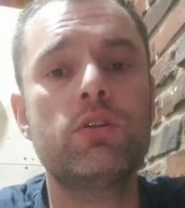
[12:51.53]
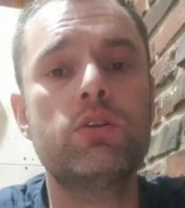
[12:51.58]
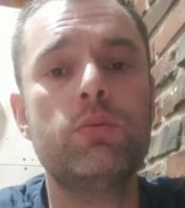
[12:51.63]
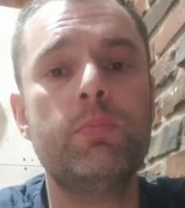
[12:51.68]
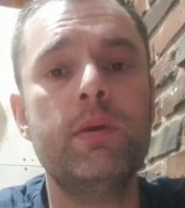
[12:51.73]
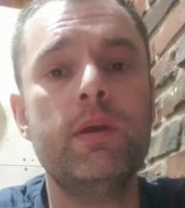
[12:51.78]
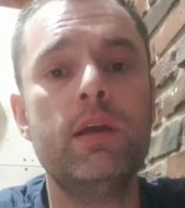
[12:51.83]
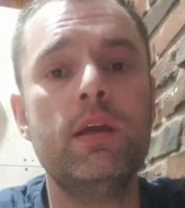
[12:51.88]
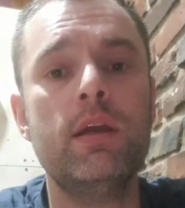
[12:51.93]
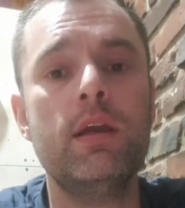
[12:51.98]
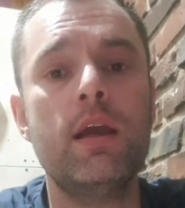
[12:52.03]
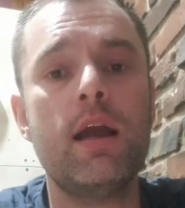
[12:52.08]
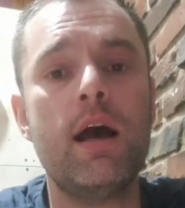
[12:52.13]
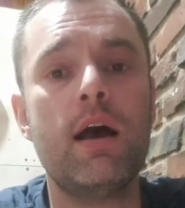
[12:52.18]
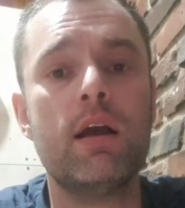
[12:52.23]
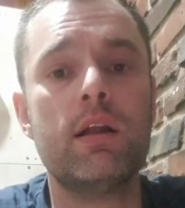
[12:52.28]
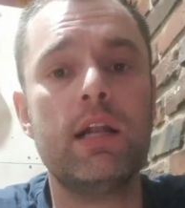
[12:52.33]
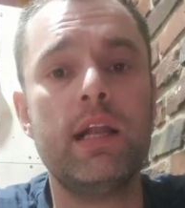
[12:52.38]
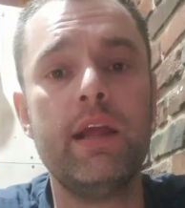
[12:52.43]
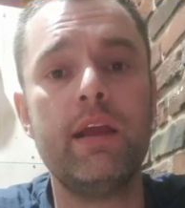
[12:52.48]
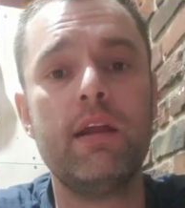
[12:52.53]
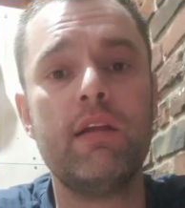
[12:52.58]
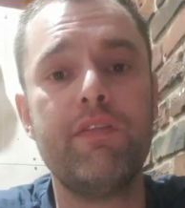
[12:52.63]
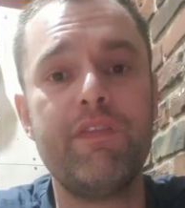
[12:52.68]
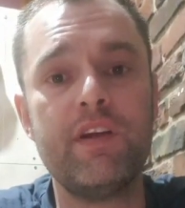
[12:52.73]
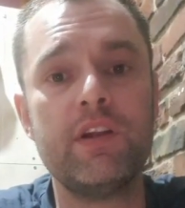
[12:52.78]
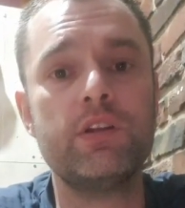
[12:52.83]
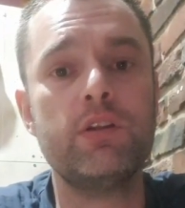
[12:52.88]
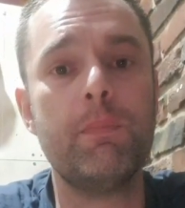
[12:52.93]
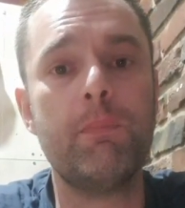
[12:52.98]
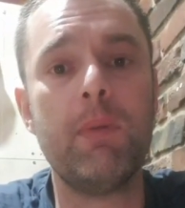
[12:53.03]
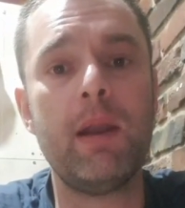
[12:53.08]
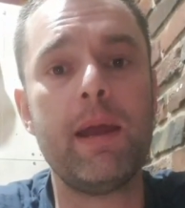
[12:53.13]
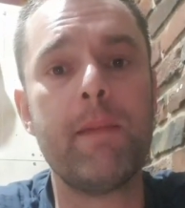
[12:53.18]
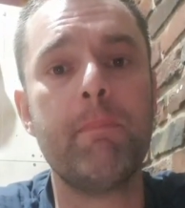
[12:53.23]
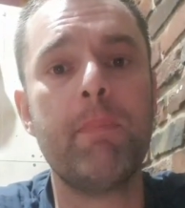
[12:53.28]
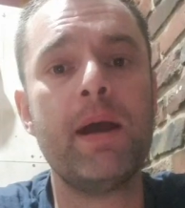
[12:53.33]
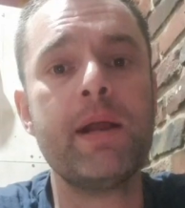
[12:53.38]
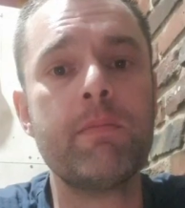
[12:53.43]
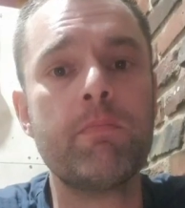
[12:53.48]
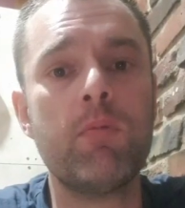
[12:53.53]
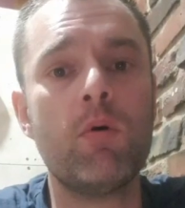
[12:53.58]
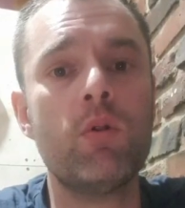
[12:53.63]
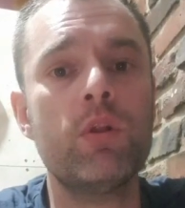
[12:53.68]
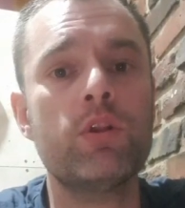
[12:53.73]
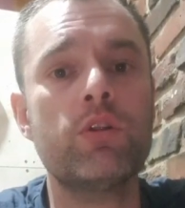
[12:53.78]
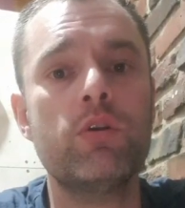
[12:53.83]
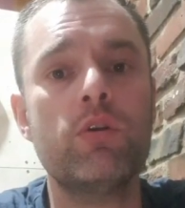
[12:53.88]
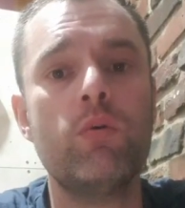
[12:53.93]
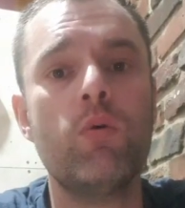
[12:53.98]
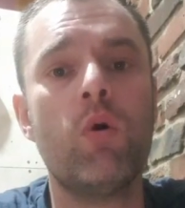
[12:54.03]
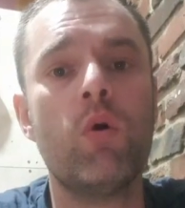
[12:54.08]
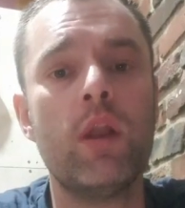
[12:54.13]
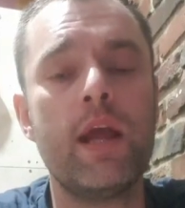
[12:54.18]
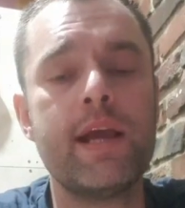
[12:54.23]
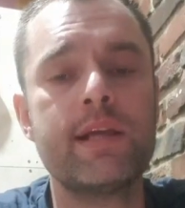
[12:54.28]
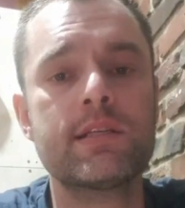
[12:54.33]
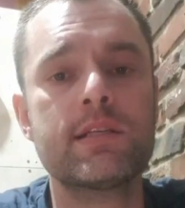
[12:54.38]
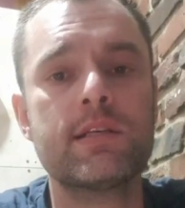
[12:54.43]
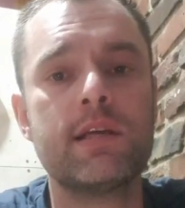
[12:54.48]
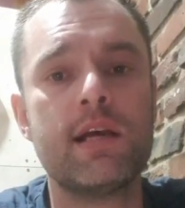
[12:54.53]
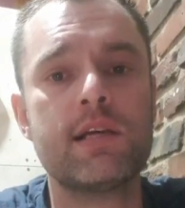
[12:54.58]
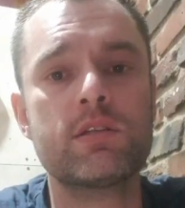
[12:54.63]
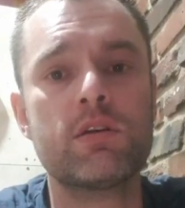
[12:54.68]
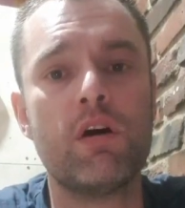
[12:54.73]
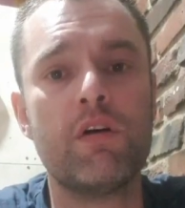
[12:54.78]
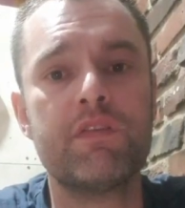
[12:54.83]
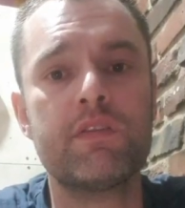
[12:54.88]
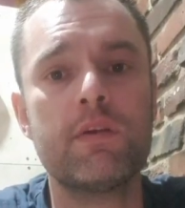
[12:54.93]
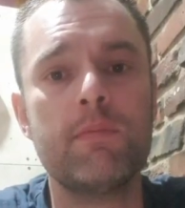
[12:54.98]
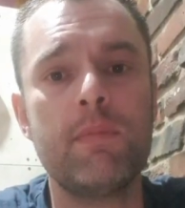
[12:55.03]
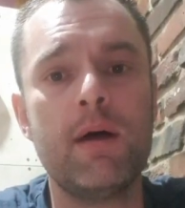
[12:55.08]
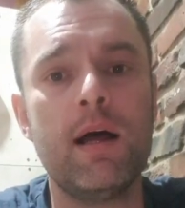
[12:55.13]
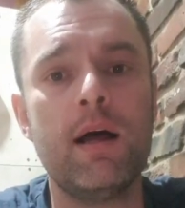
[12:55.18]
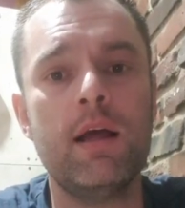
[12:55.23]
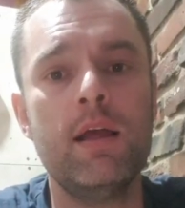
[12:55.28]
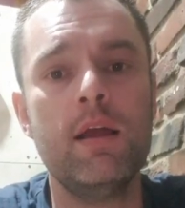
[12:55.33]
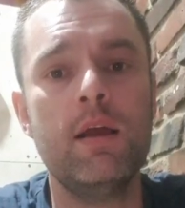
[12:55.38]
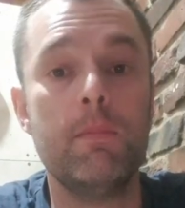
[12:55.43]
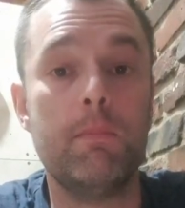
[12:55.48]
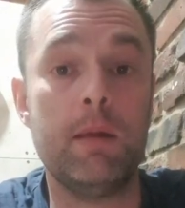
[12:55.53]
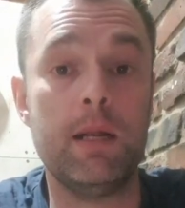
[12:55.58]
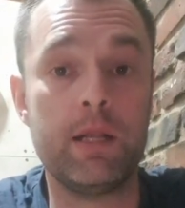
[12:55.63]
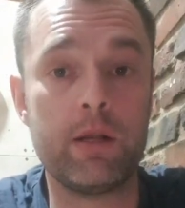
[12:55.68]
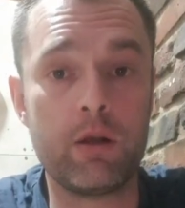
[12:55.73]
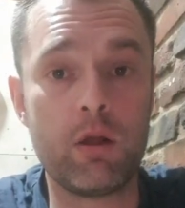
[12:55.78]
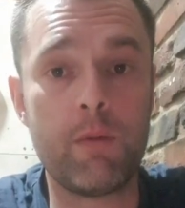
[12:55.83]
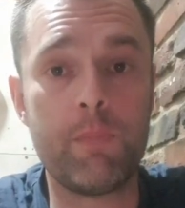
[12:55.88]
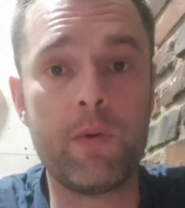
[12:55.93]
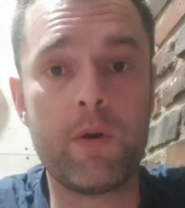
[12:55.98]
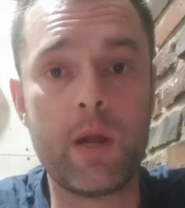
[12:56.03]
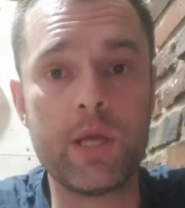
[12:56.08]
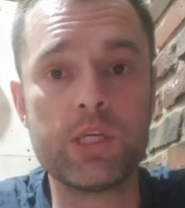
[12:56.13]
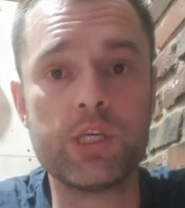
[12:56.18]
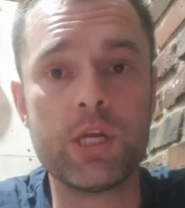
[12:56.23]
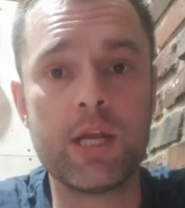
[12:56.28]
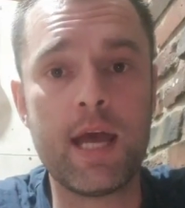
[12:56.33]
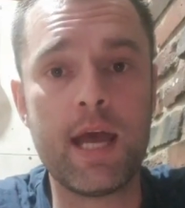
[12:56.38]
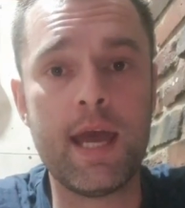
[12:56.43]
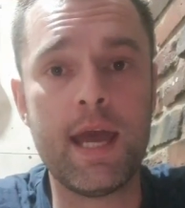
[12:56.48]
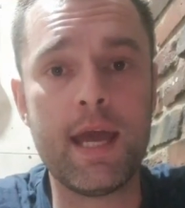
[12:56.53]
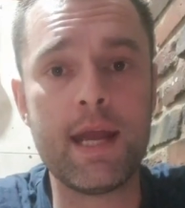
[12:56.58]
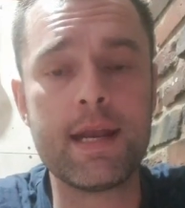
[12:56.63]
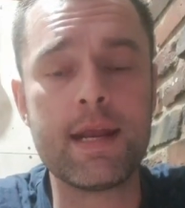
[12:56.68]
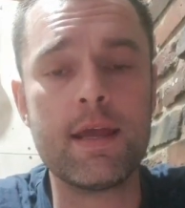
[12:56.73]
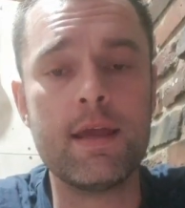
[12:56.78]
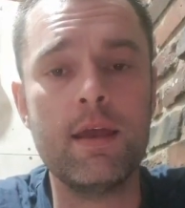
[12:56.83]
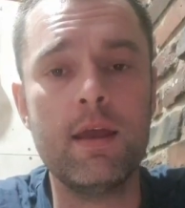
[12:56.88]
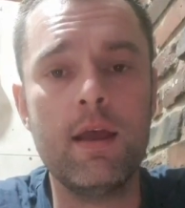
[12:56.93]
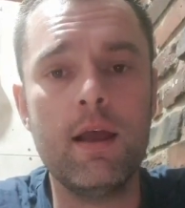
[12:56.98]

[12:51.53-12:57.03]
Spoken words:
to be cleared fit to play paintball and do all exercise after my little operation I had,